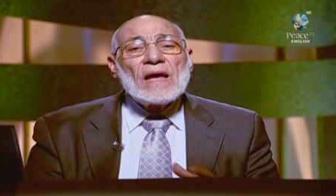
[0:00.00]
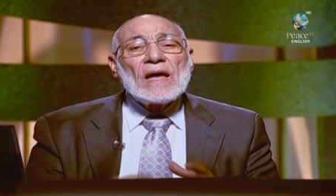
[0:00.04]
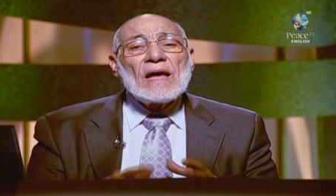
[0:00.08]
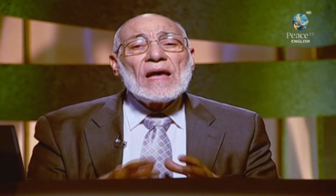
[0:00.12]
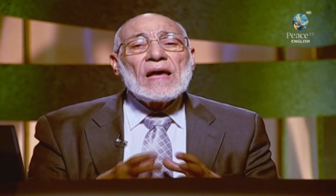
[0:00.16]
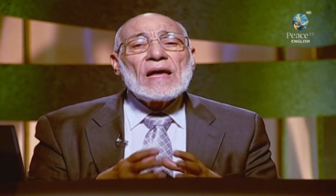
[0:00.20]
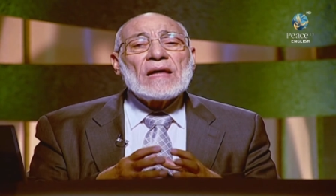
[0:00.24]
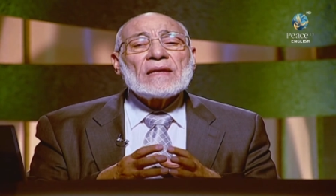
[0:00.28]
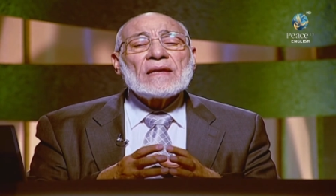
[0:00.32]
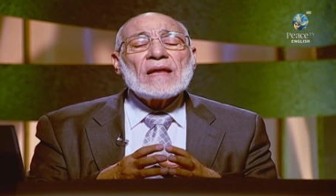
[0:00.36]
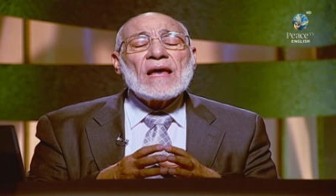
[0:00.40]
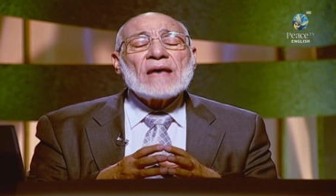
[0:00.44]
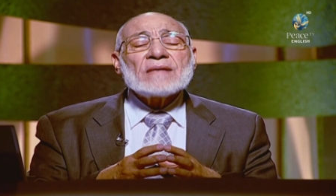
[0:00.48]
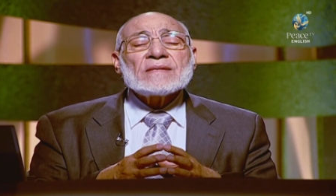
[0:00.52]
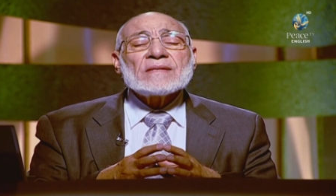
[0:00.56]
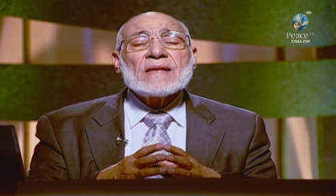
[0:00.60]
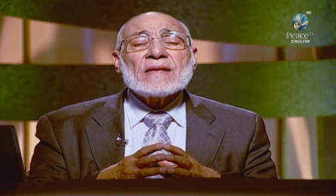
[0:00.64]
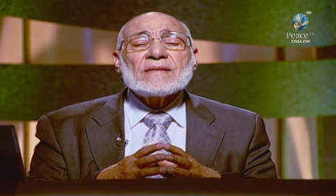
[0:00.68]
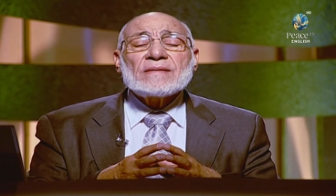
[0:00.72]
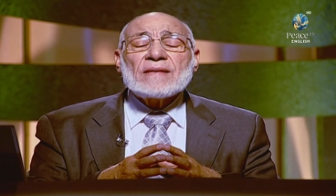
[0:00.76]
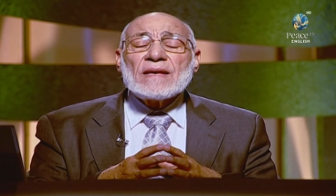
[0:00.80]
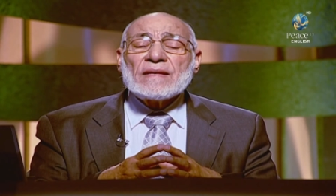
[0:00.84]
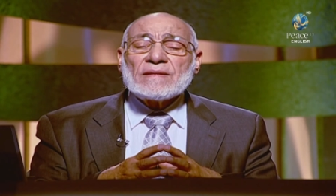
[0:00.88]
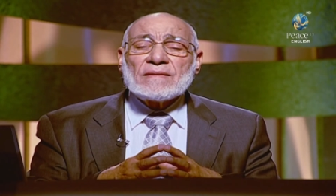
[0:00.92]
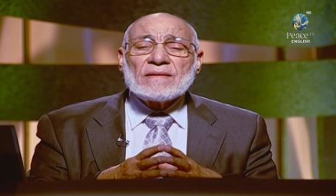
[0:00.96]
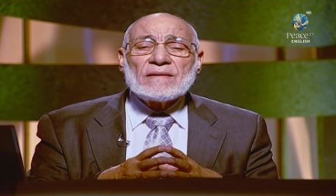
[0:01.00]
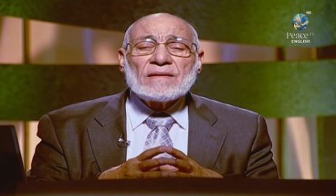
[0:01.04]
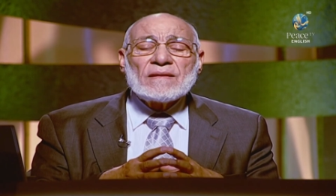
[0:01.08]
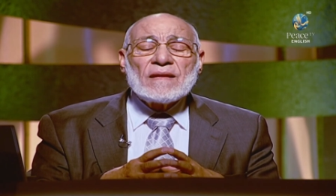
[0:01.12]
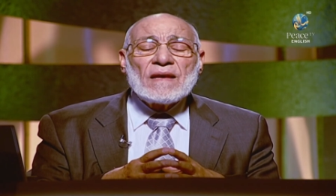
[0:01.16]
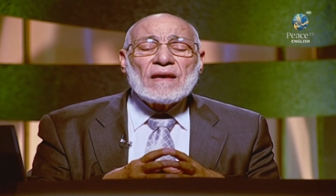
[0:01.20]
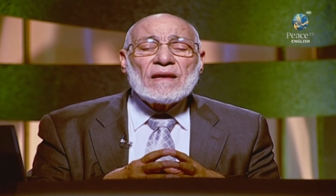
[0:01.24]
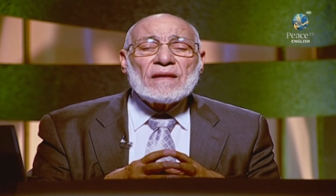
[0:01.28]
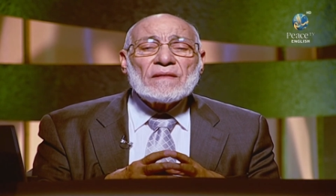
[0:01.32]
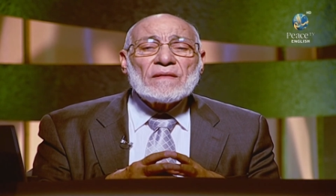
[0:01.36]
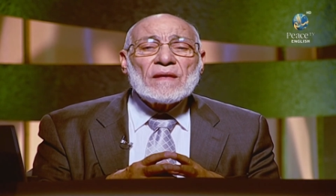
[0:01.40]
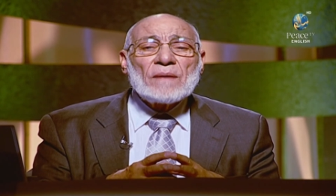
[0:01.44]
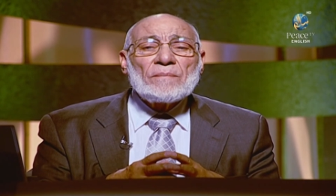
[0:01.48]
And as I said,
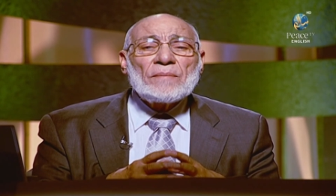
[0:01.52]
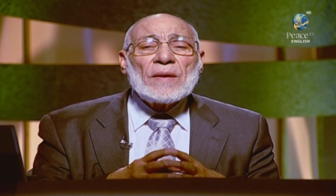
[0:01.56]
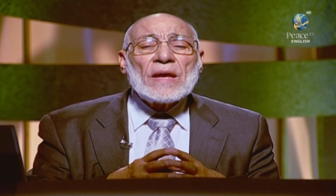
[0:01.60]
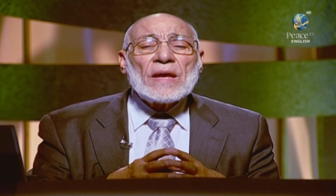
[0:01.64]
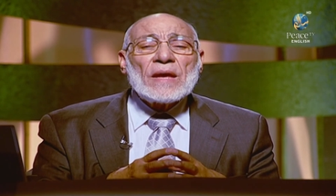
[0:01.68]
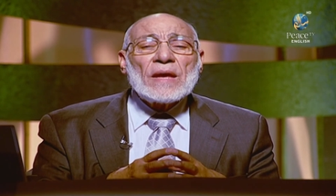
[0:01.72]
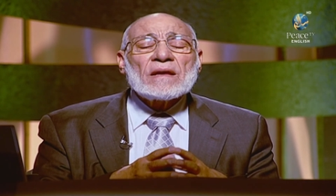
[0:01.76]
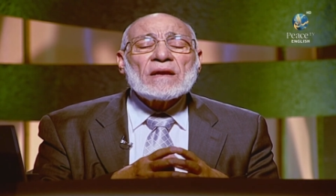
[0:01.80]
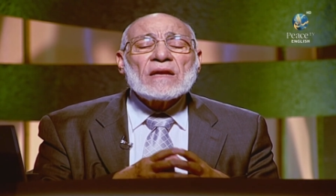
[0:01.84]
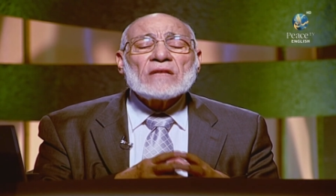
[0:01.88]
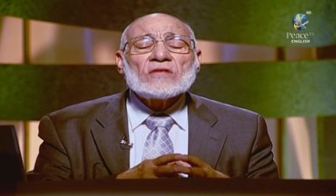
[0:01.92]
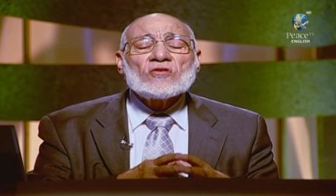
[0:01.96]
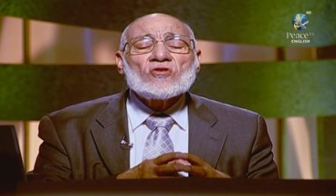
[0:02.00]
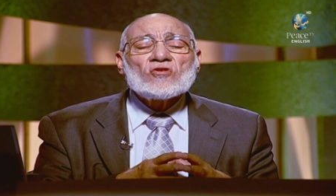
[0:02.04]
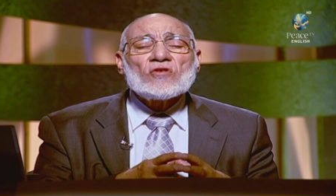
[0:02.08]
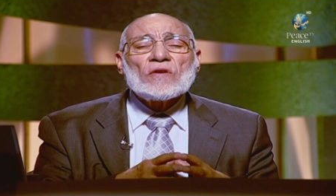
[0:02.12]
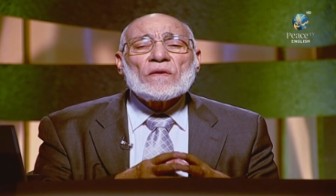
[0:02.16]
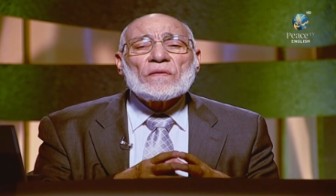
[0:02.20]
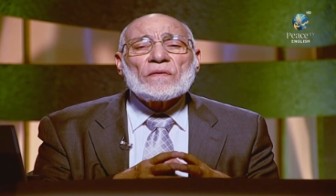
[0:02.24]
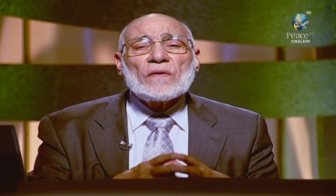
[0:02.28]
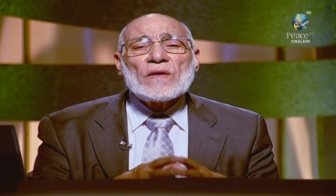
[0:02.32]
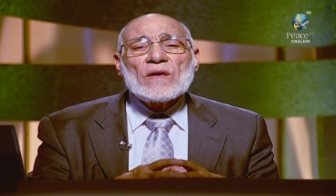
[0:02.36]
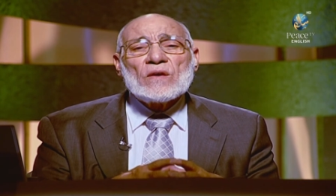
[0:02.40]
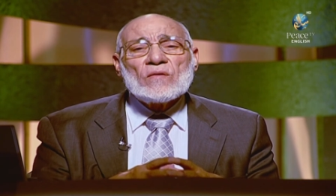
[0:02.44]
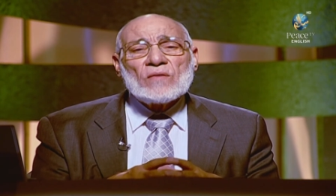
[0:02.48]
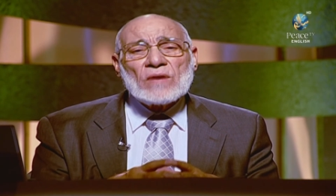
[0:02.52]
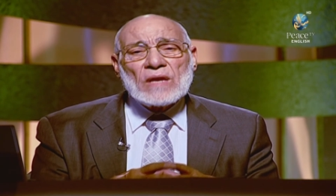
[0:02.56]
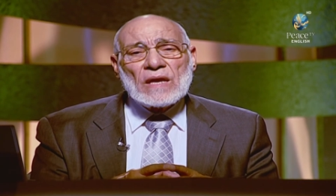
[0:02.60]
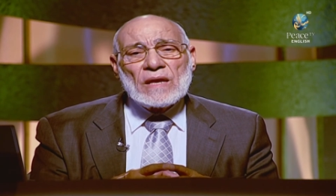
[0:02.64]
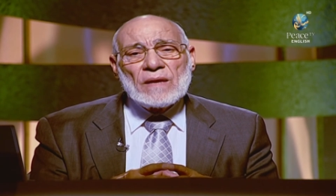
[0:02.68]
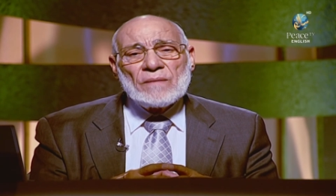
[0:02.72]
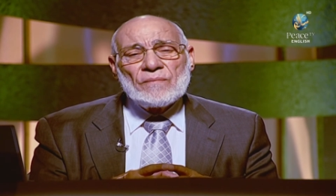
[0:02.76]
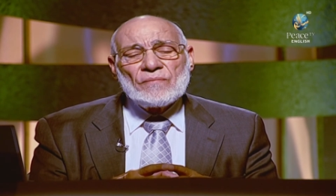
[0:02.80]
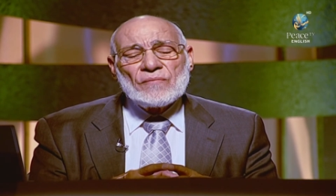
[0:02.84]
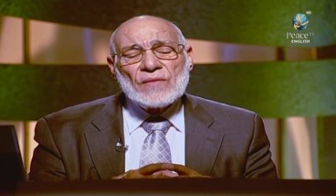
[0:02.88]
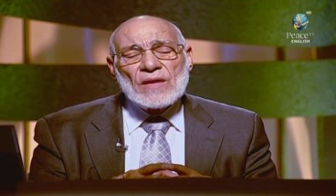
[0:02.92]
the Big Crunch theory,